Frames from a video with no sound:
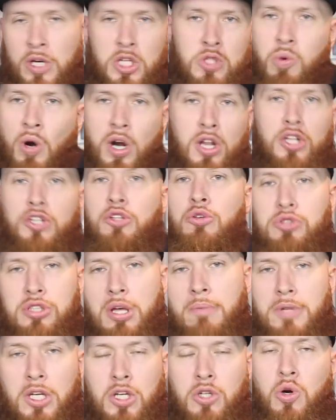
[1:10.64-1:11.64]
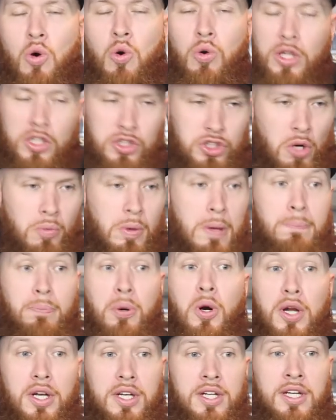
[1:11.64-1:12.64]
We just wanted to do something cool, and so we
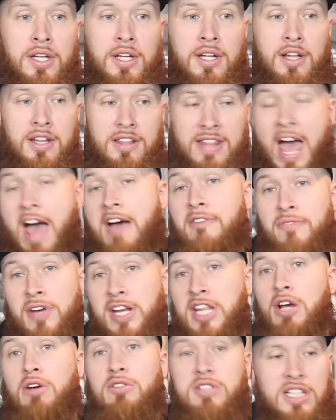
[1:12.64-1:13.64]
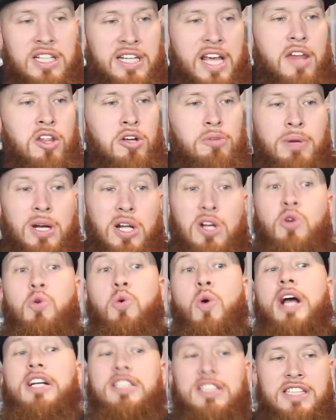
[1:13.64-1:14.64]
put that video together. But a
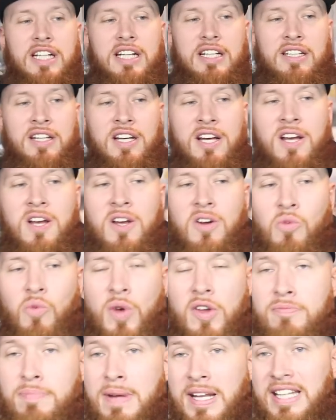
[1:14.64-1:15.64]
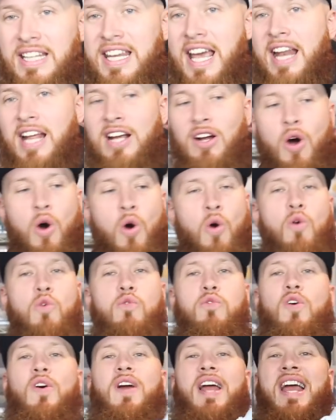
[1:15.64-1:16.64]
question we've been getting
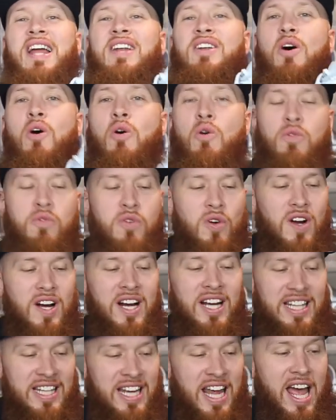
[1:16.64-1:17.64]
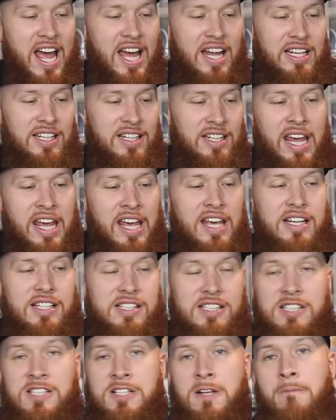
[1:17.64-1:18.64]
over and over again
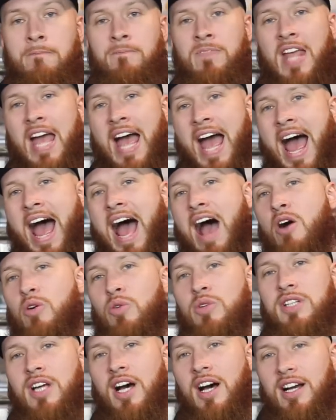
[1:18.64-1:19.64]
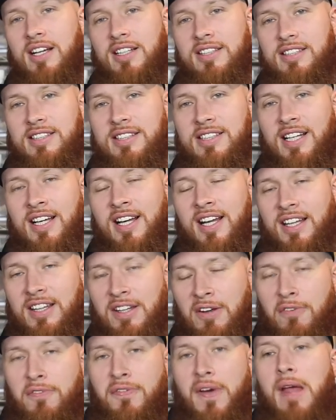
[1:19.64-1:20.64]
is how does
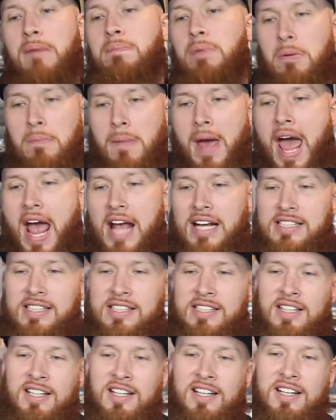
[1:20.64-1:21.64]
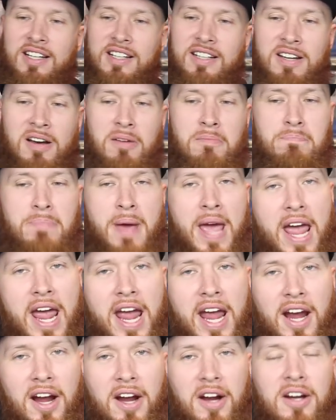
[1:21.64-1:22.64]
the Vapor Max
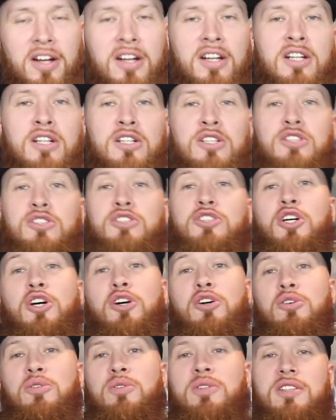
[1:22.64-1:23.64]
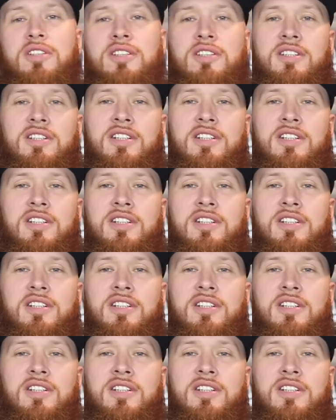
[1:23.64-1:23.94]
compare to